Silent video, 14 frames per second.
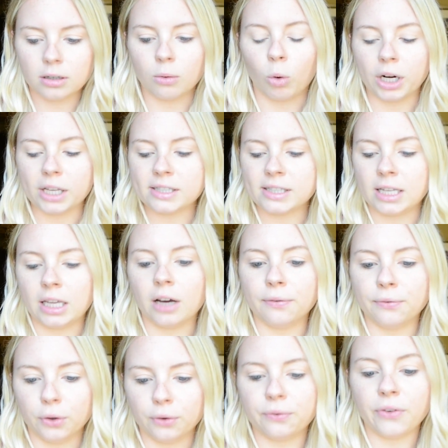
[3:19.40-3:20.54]
want to see a
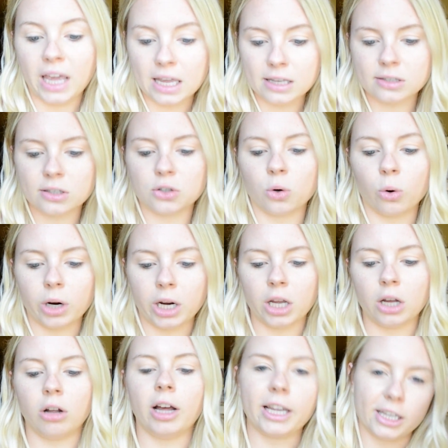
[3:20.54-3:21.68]
full face
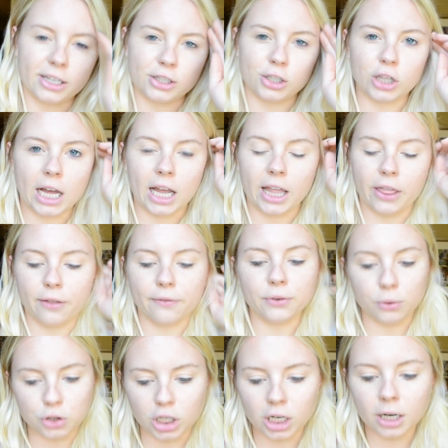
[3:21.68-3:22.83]
tutorial, I can do that in the
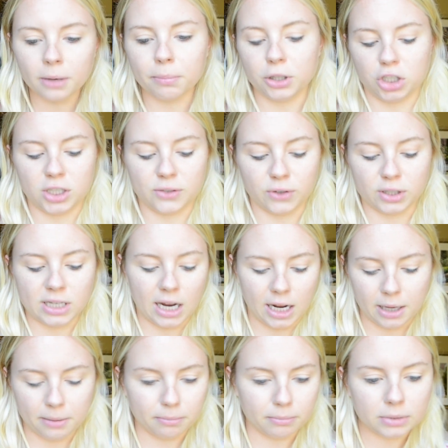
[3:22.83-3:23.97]
future, but just for
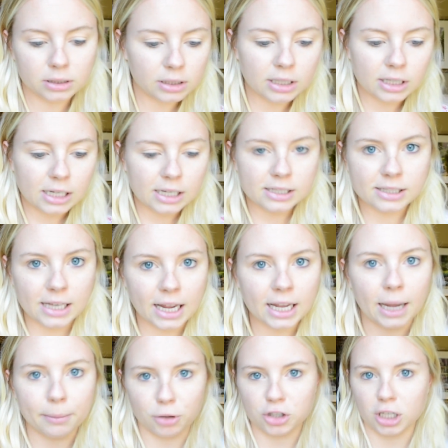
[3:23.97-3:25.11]
time sake,
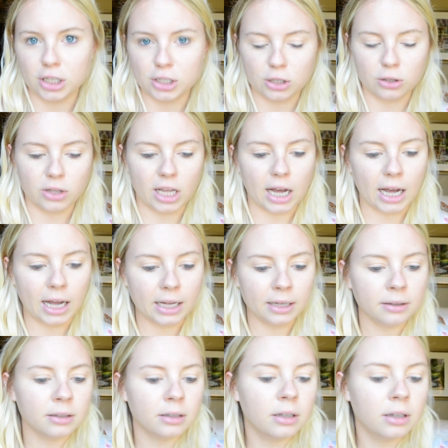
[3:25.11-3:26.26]
I'm just going to do the eye.
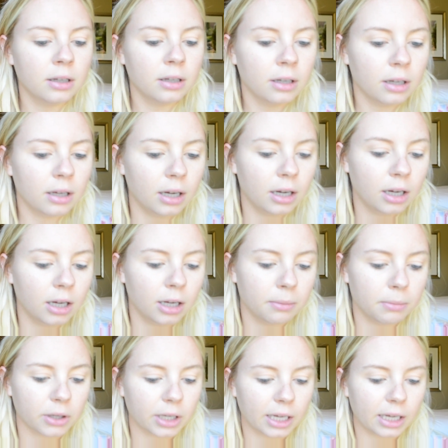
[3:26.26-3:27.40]

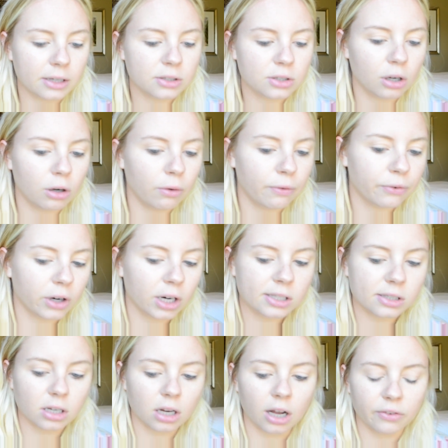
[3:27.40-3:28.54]
Okay, so
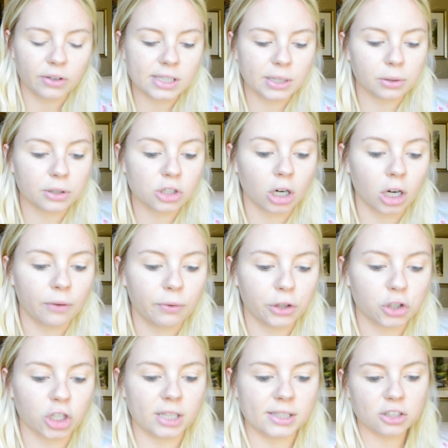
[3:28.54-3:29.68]
first, obviously, we're going to start off with
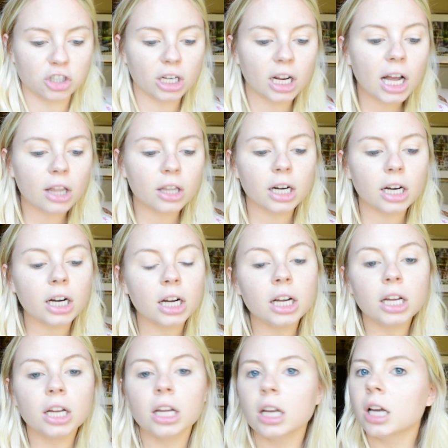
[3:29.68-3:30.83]
transition color.
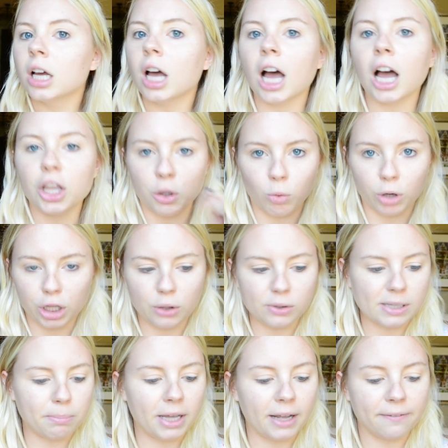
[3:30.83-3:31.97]
You want to use
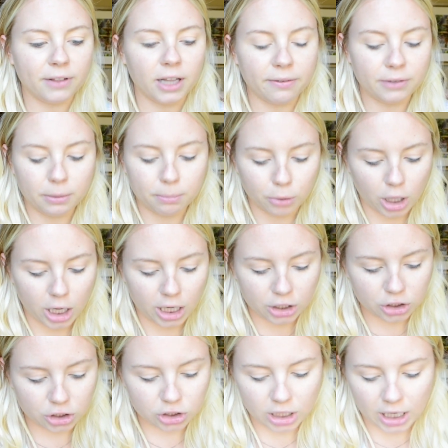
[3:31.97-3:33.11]
a big fluffy
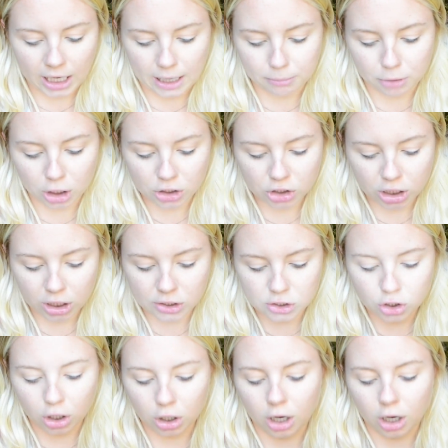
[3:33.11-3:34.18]
brush, and I'm just going to start